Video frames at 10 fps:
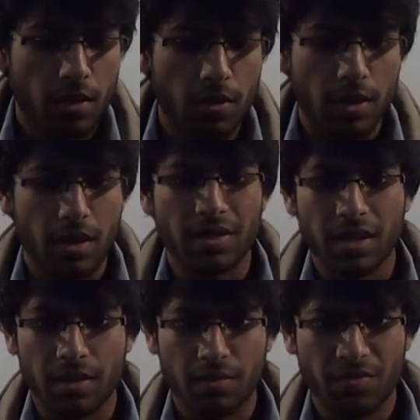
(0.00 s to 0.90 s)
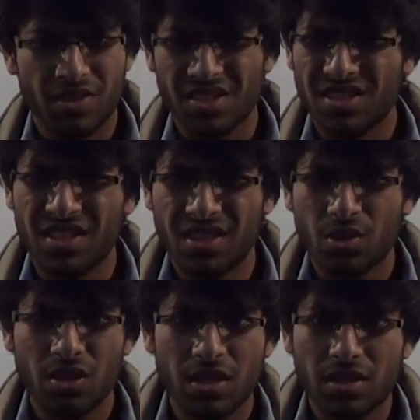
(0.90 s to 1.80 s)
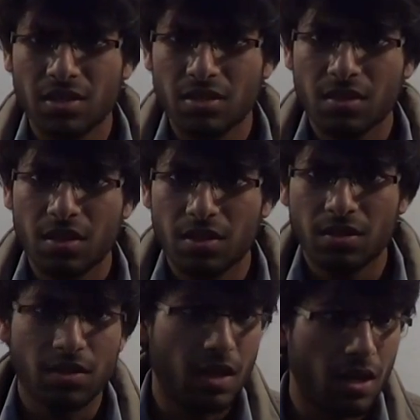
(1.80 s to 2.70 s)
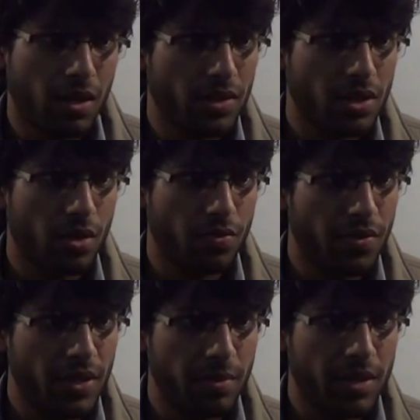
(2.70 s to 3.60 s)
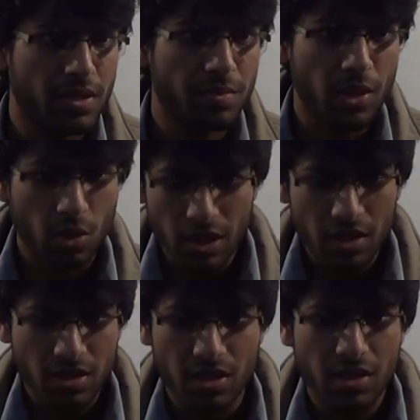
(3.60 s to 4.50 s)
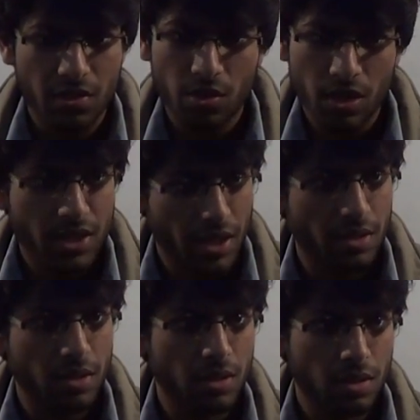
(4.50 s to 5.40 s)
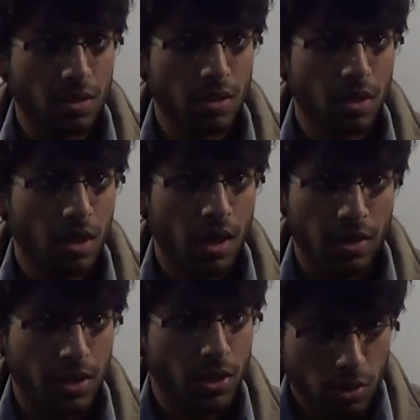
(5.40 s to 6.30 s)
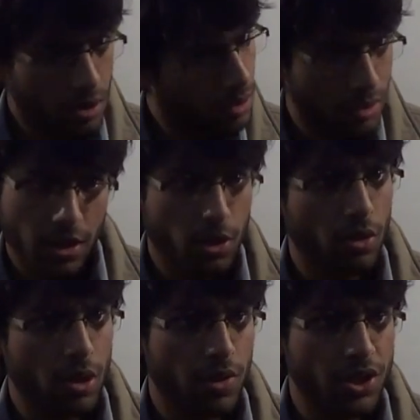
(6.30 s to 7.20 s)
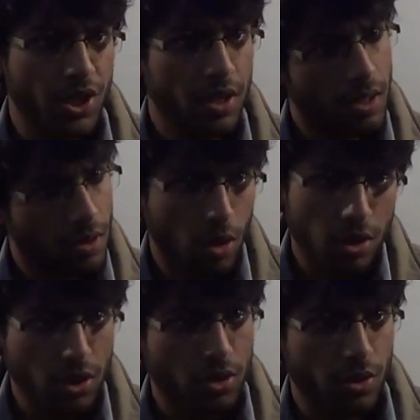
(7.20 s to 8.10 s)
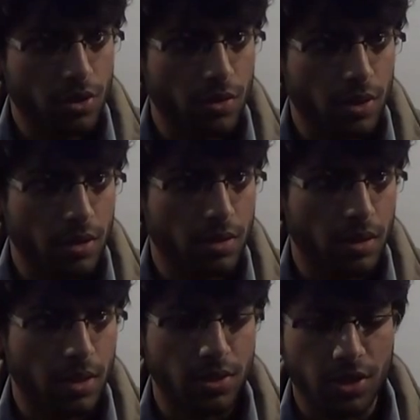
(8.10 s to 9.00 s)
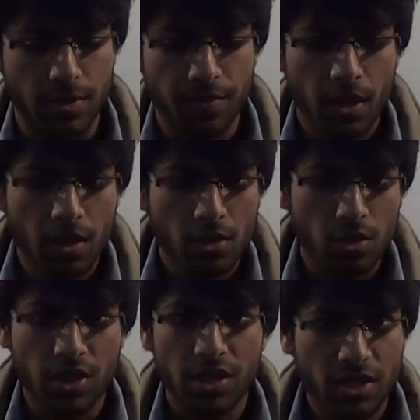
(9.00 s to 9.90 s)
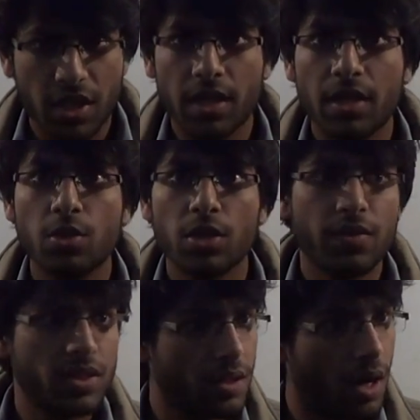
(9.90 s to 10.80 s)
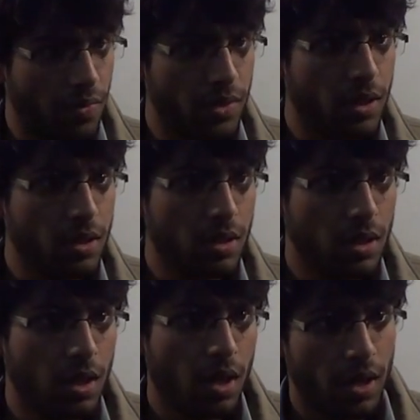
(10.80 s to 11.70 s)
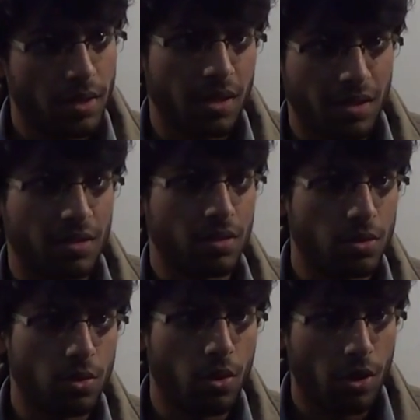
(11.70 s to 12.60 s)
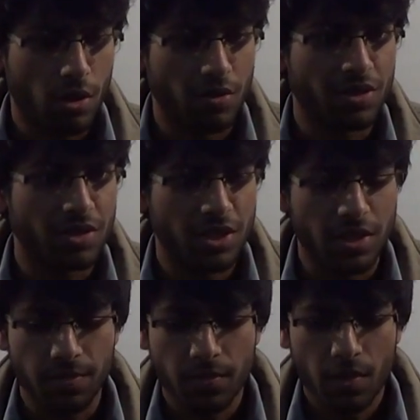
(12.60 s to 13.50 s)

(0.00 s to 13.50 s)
Okay, and then first they told that they'll give us around 15 minutes, but only since there were only 10, they took only one GD, and all the students were in that GD. So they decided to give us in half an hour and then to go along with the GD.